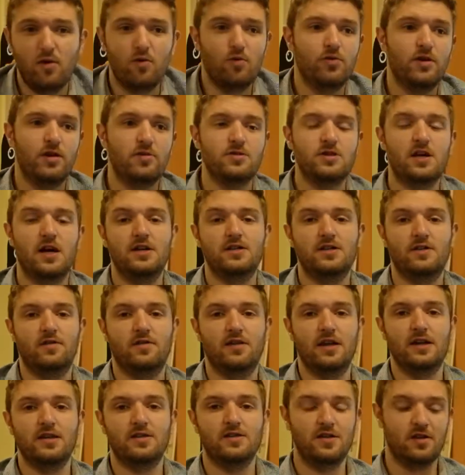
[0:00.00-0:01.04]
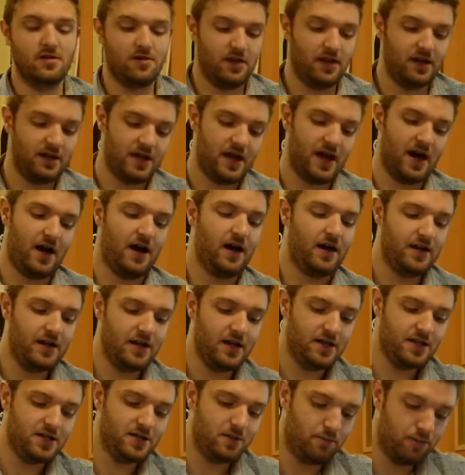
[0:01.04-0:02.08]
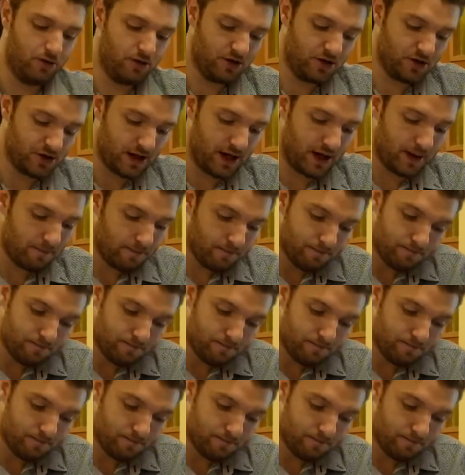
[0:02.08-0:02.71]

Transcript: all those kinds of things that you think, yeah, I need to push that.